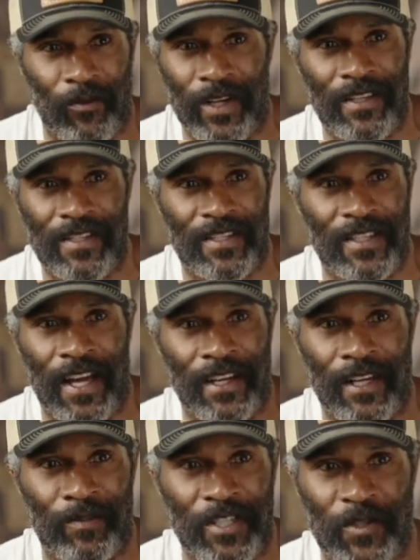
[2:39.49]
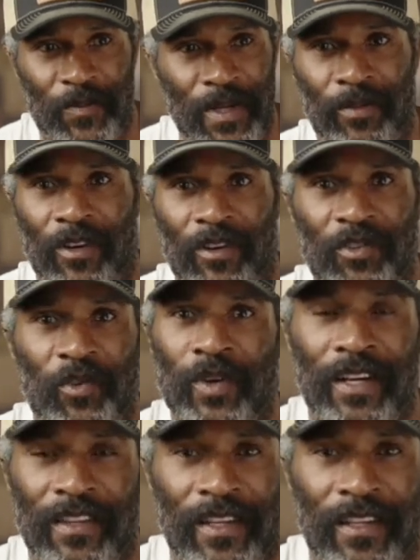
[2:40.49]
we didn't sign up. These people aren't
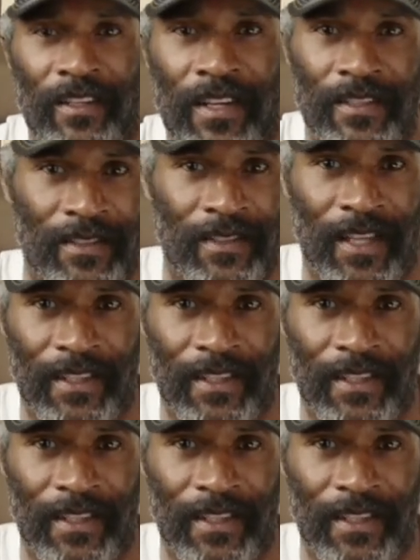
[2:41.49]
doing anything to us.